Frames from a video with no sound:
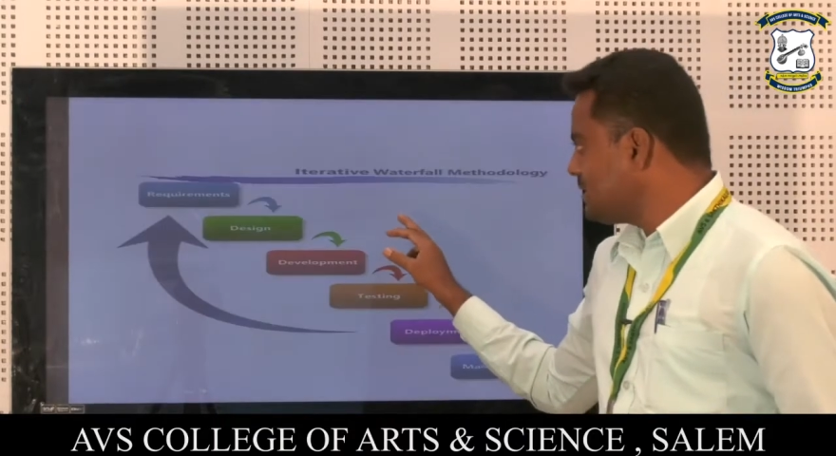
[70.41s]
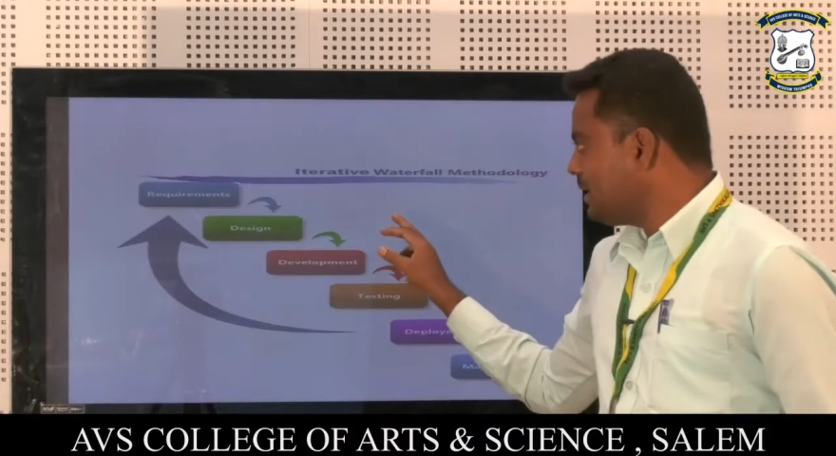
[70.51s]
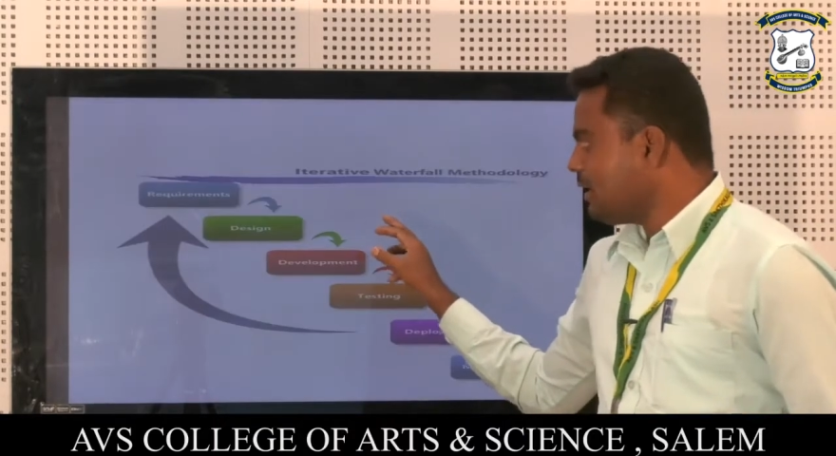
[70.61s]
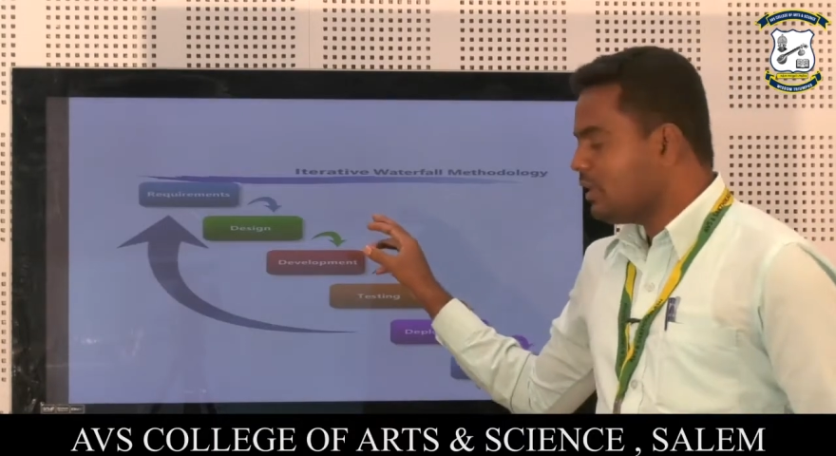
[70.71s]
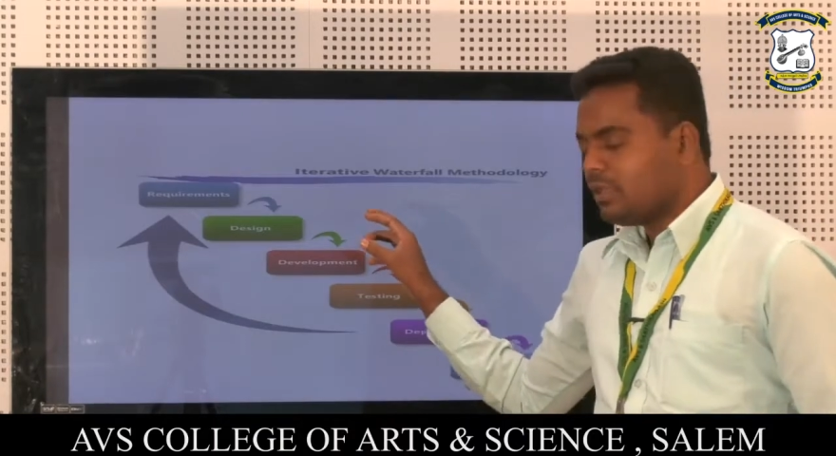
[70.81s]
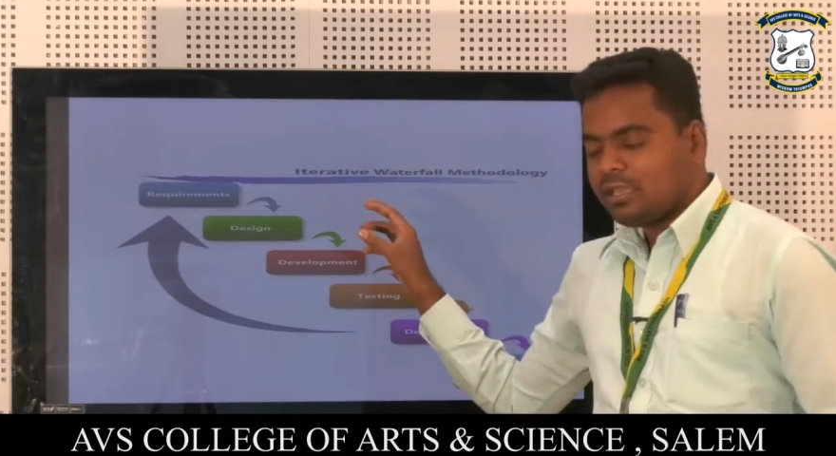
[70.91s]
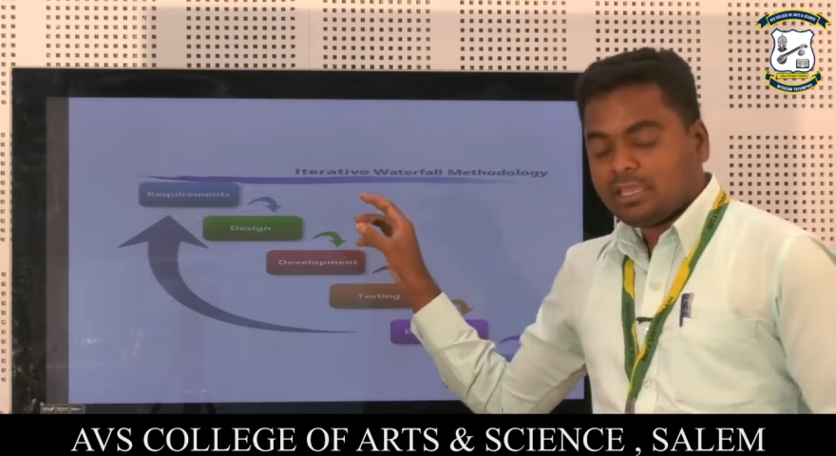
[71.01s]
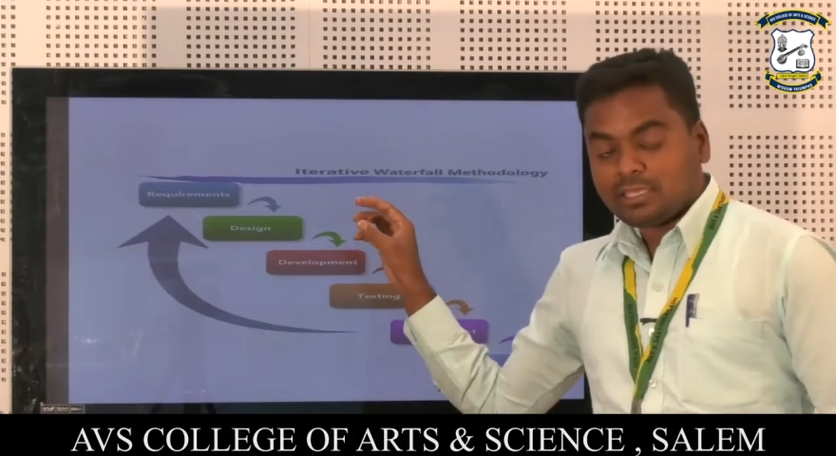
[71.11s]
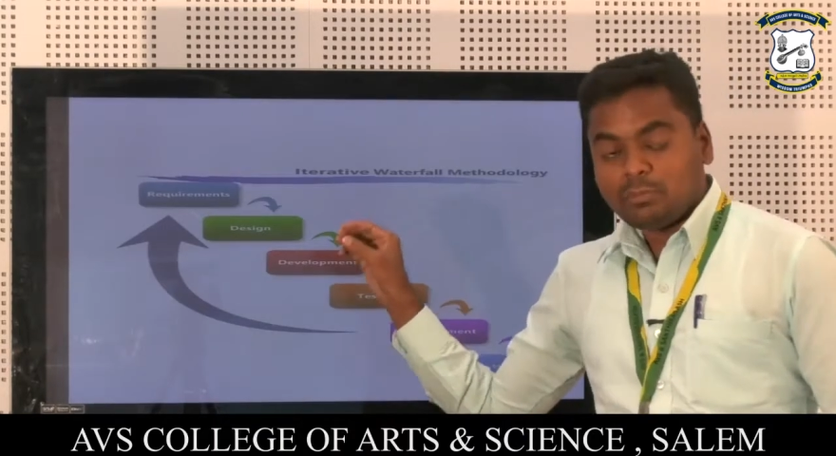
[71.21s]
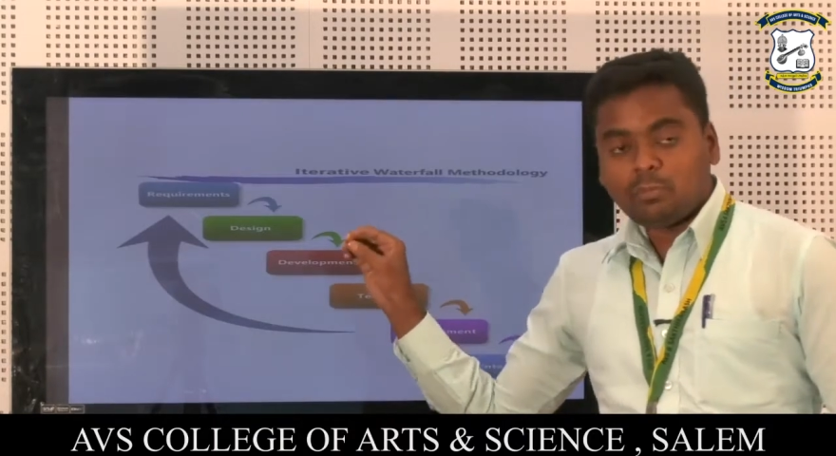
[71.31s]
an
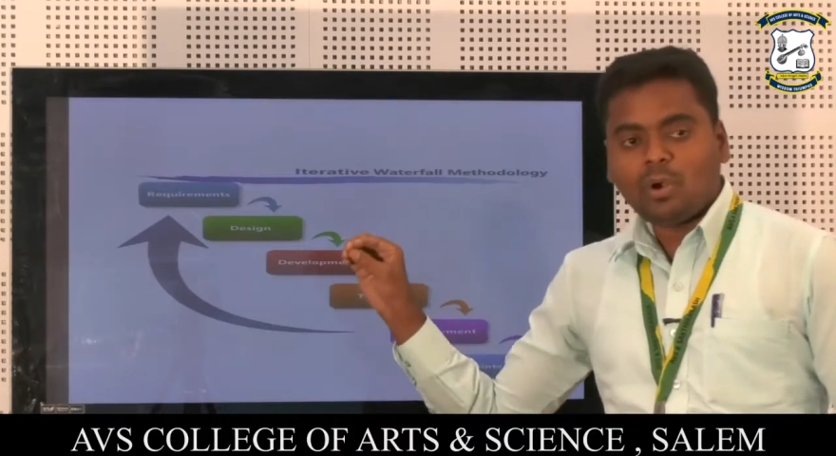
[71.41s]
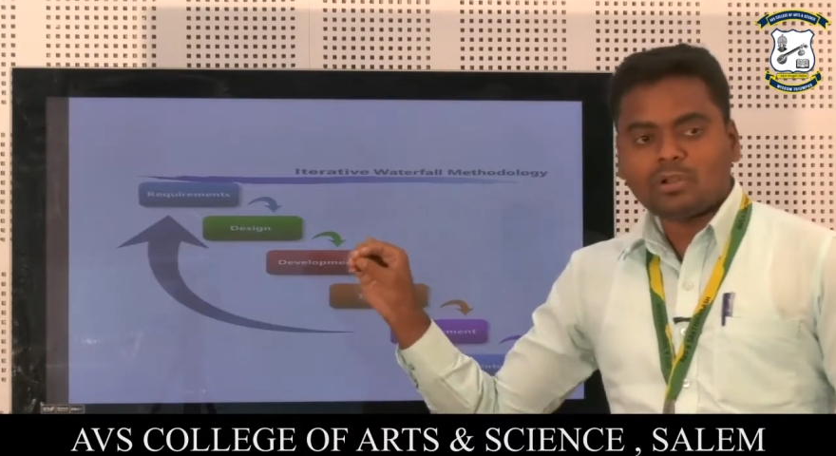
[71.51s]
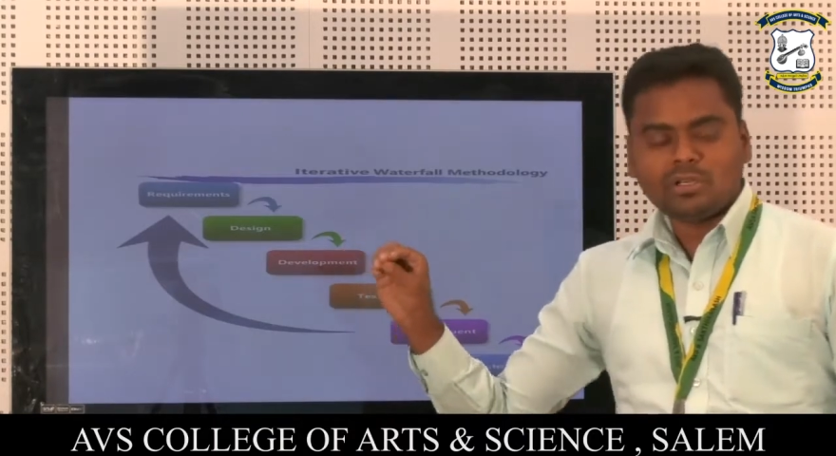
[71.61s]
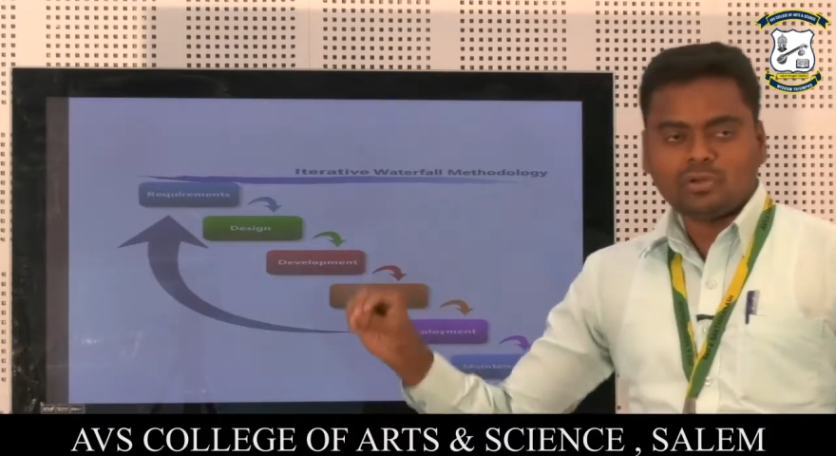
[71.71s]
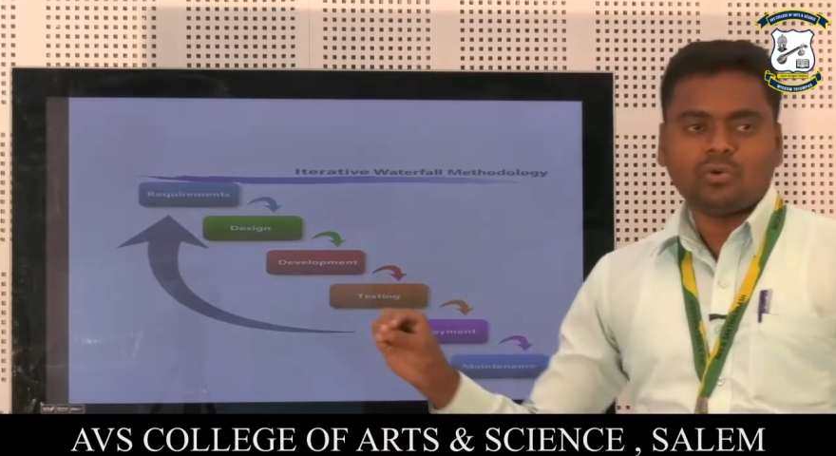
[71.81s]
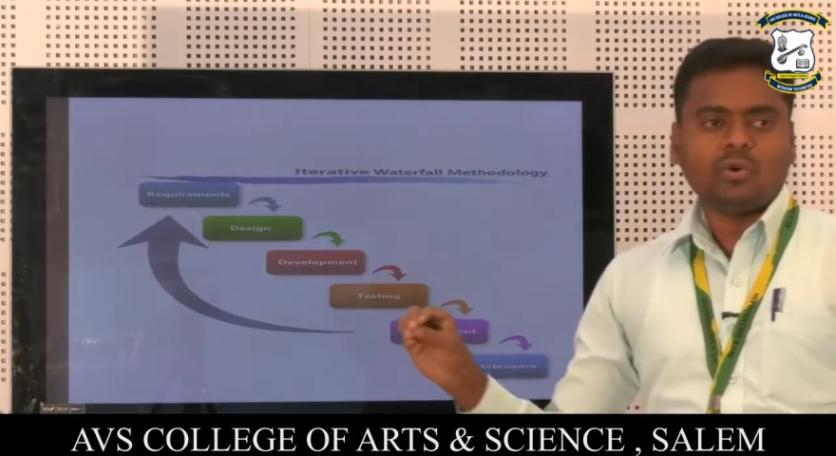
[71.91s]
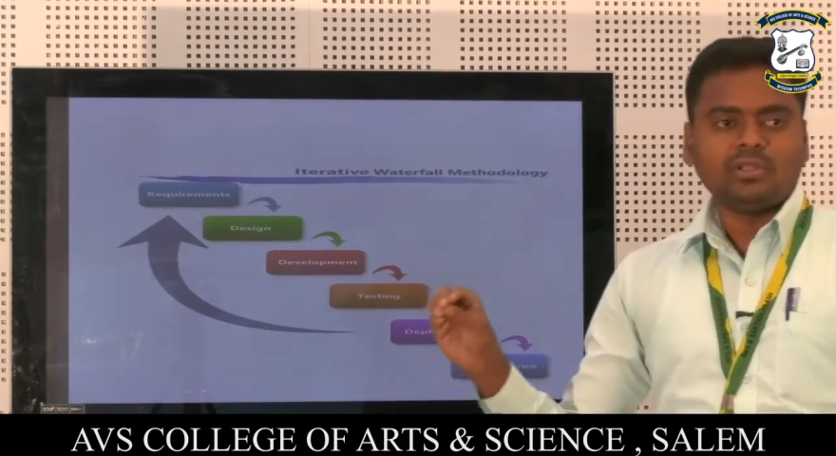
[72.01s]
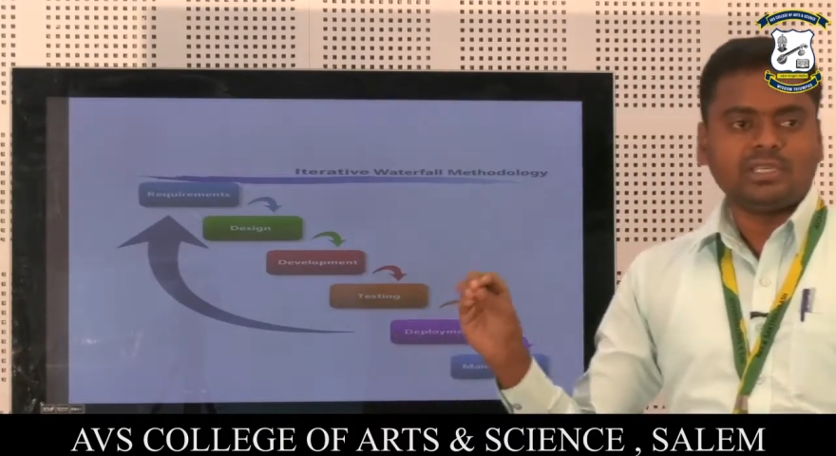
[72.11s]
important role.